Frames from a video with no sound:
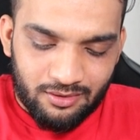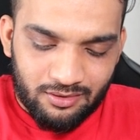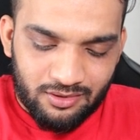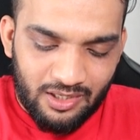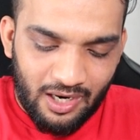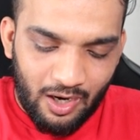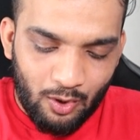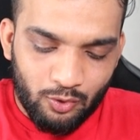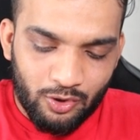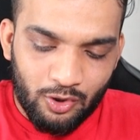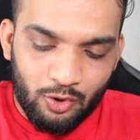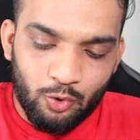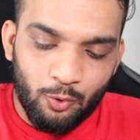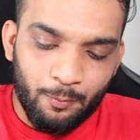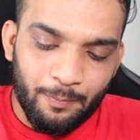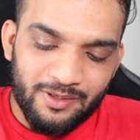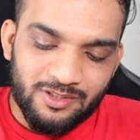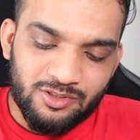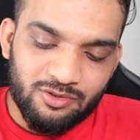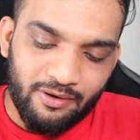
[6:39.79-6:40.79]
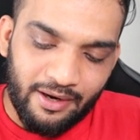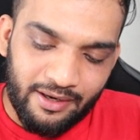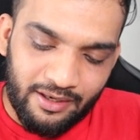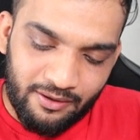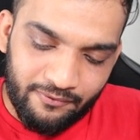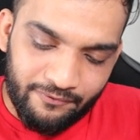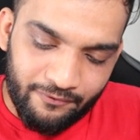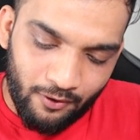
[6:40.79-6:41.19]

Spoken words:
the outer loop is running